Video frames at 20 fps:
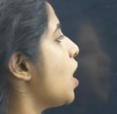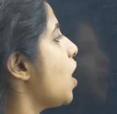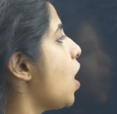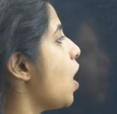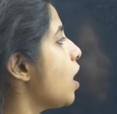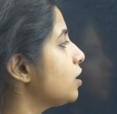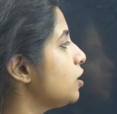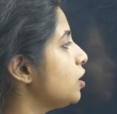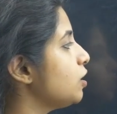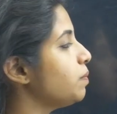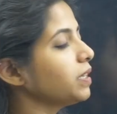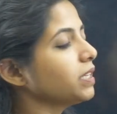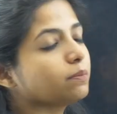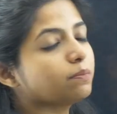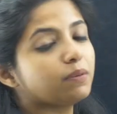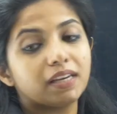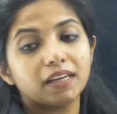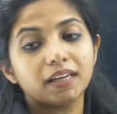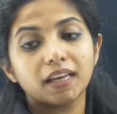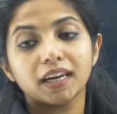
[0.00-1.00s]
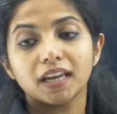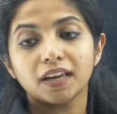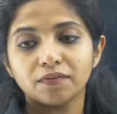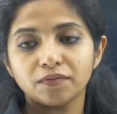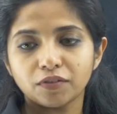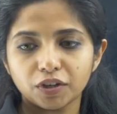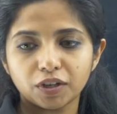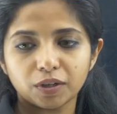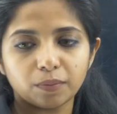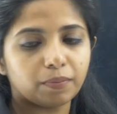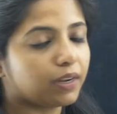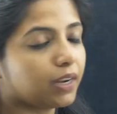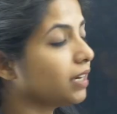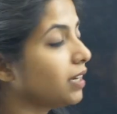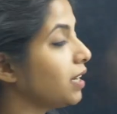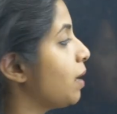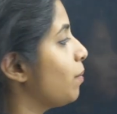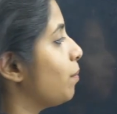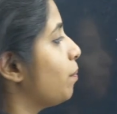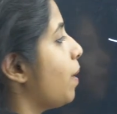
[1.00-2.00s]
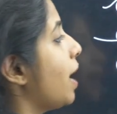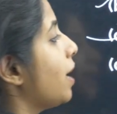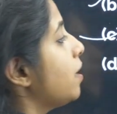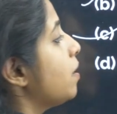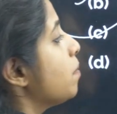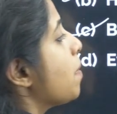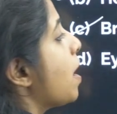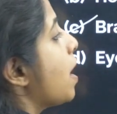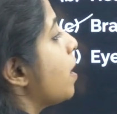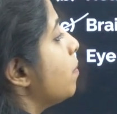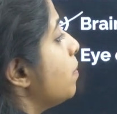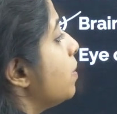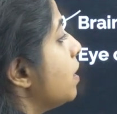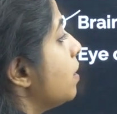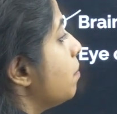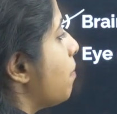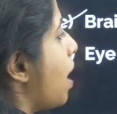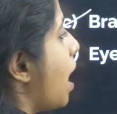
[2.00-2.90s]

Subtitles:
octopus being an invertebrate and bat and man being